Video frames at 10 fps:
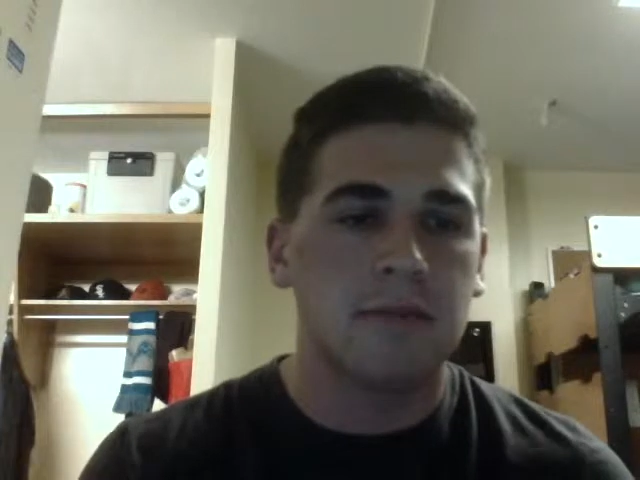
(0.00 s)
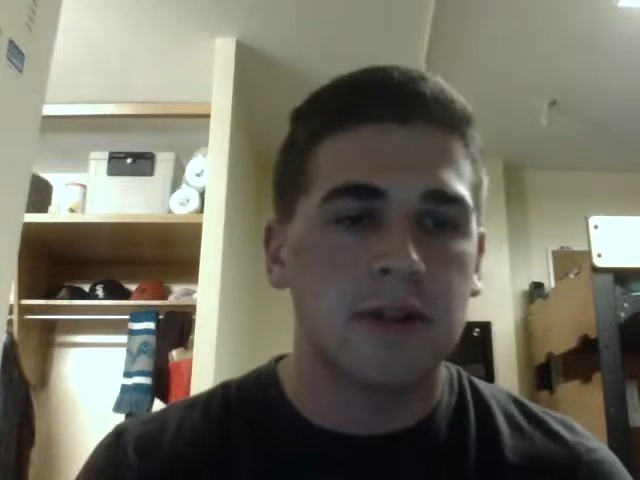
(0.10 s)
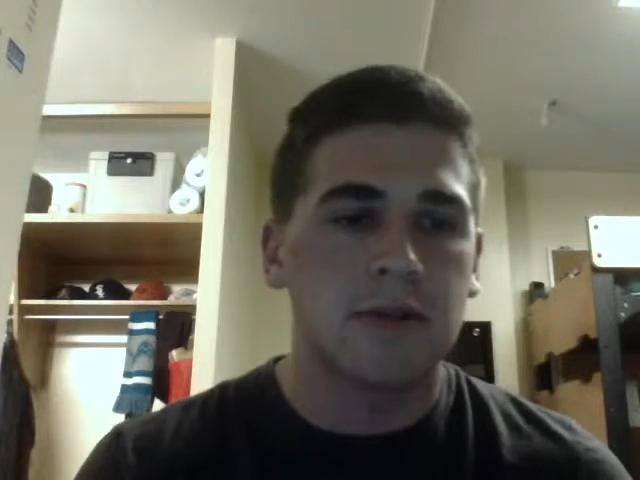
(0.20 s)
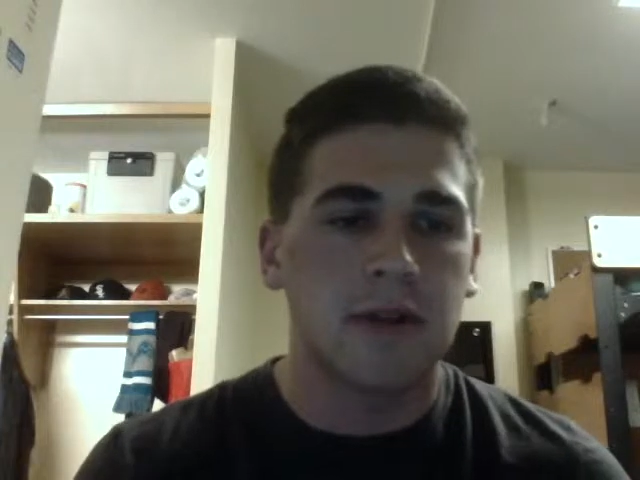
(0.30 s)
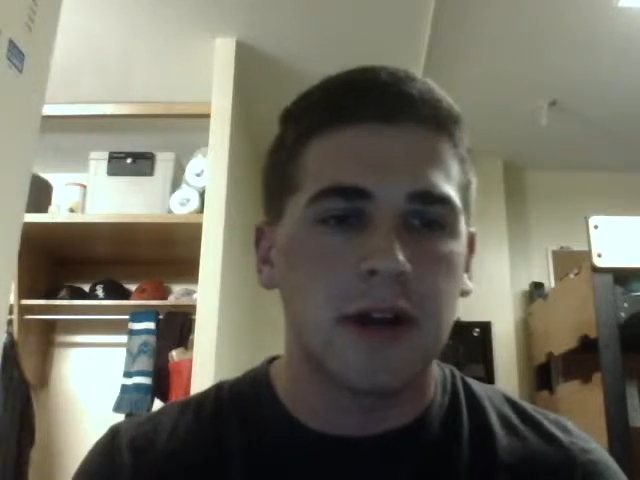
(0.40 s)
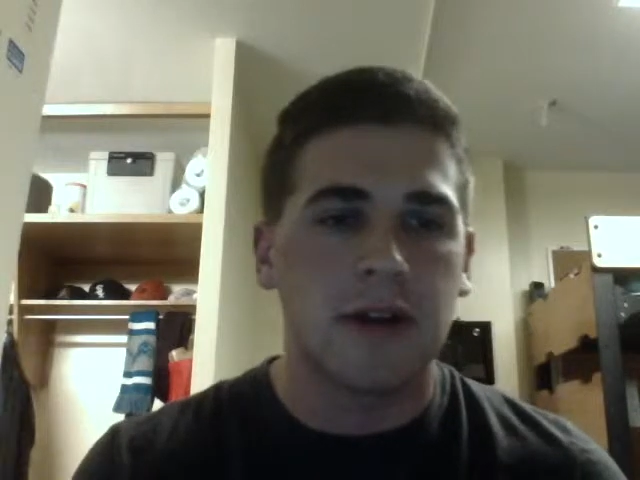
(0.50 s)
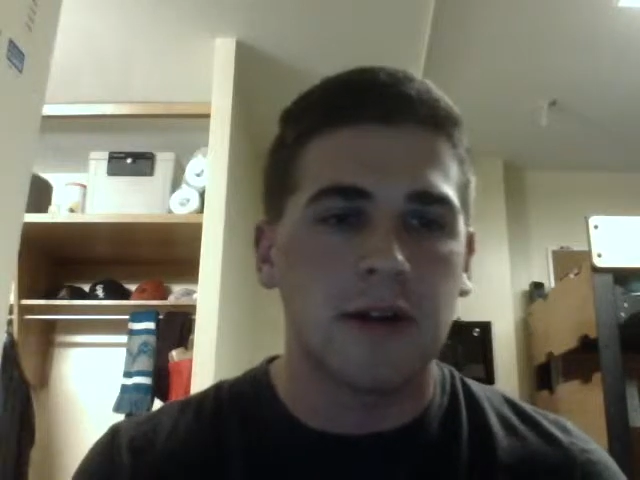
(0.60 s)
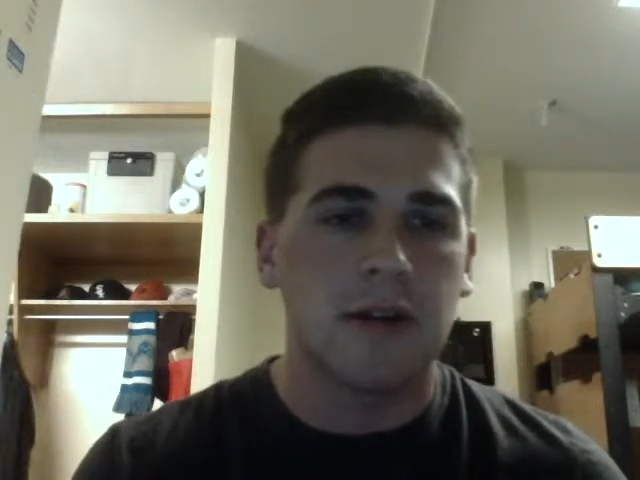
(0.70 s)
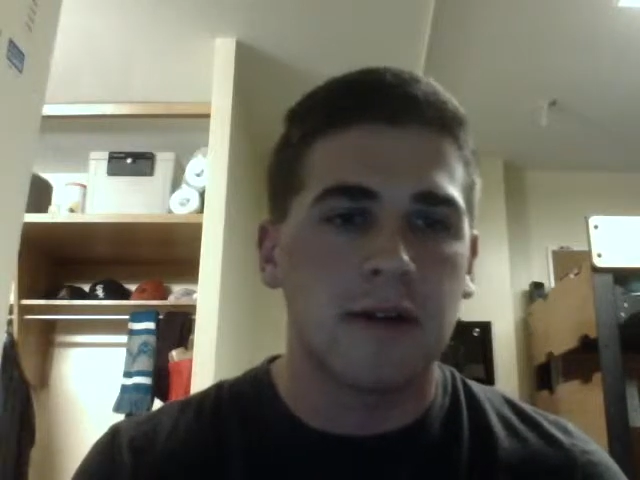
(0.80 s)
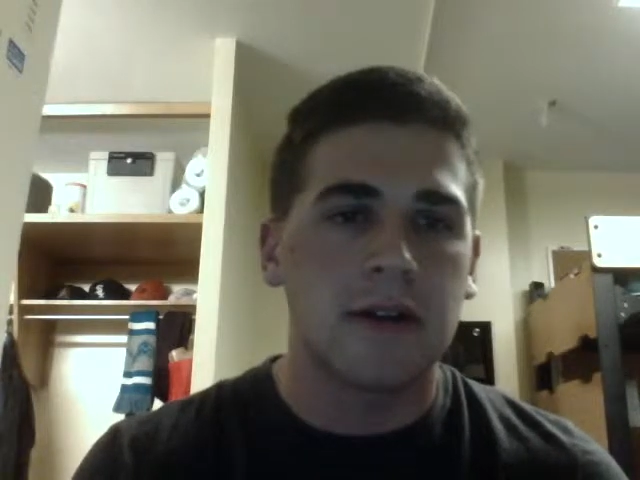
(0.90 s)
a good majority of
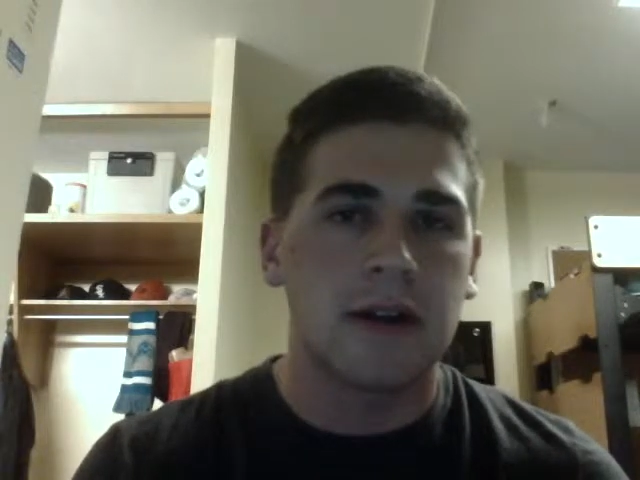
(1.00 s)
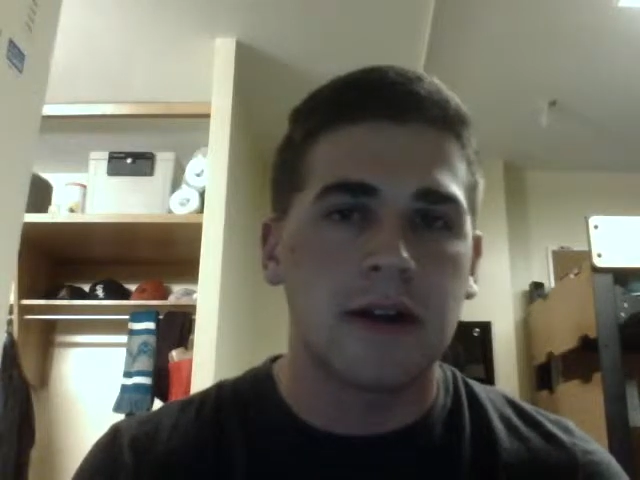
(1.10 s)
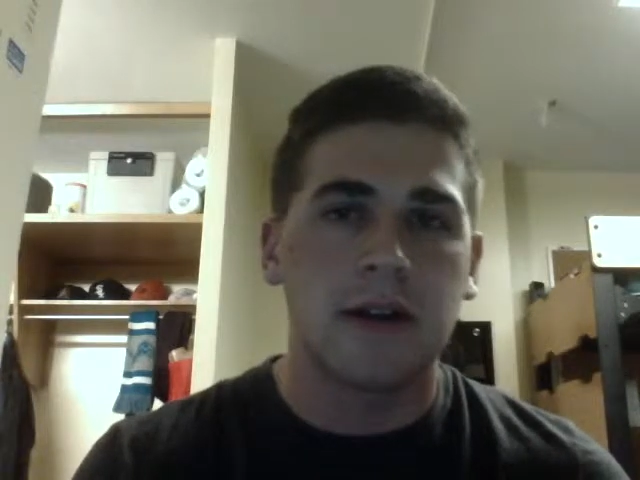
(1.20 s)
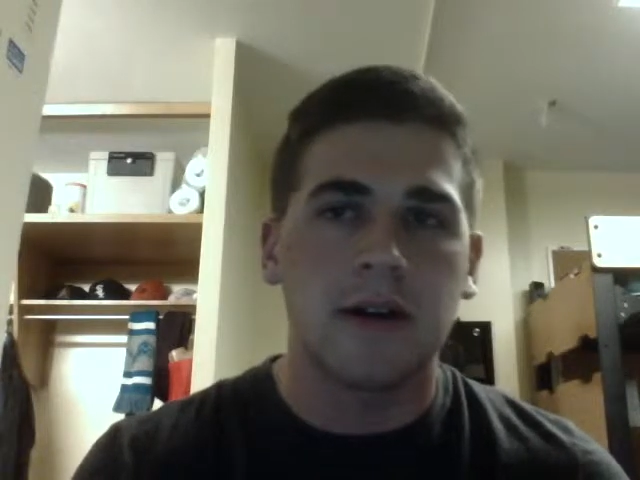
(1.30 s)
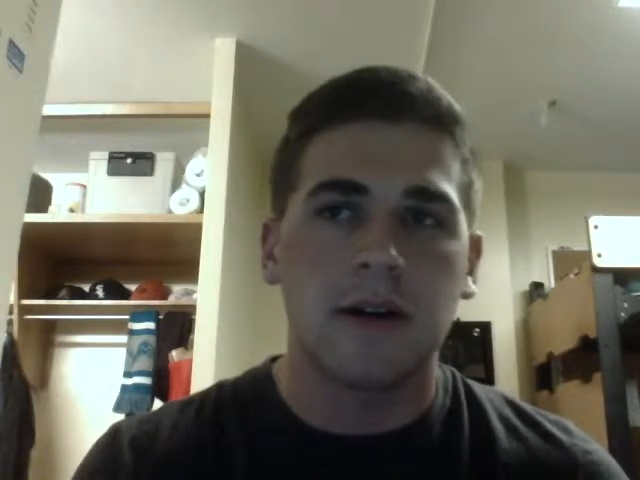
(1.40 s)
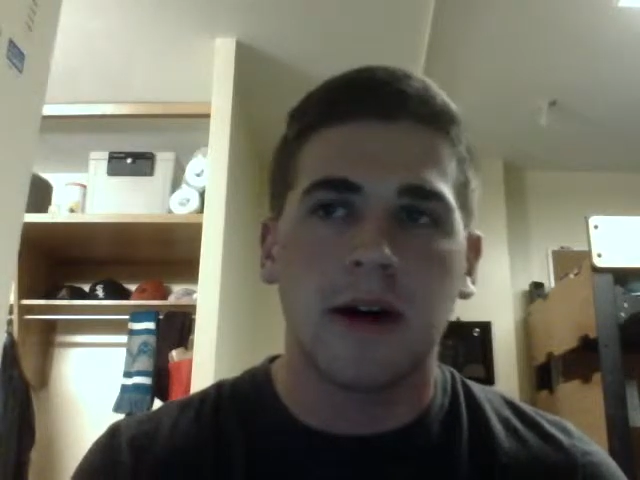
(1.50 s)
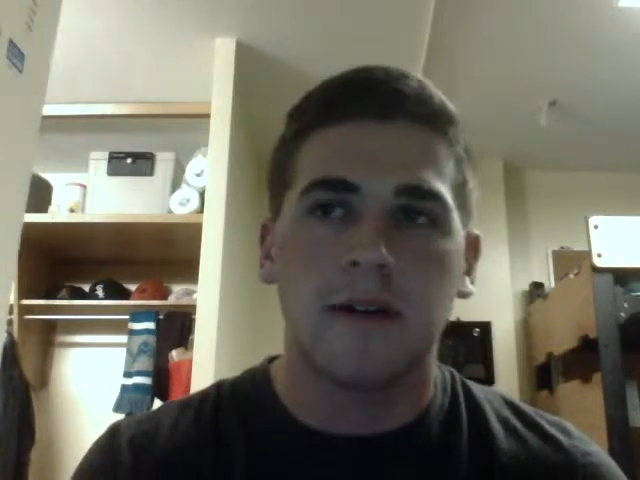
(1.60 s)
their lives in India,